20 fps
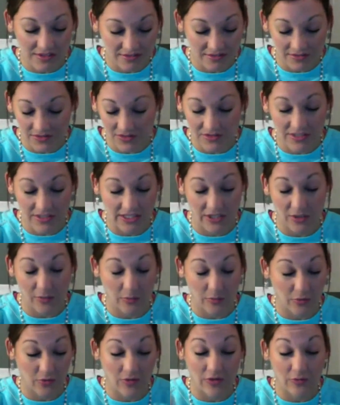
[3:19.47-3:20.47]

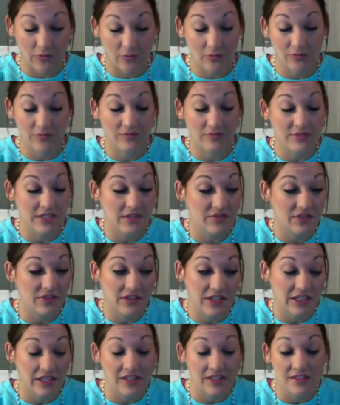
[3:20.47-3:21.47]
terrible, and
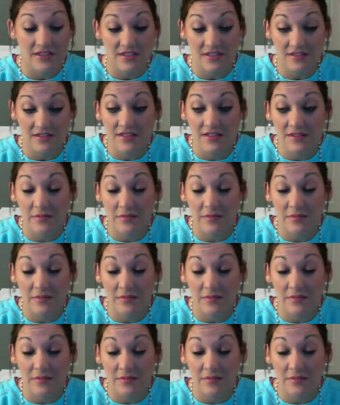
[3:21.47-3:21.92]
definitely some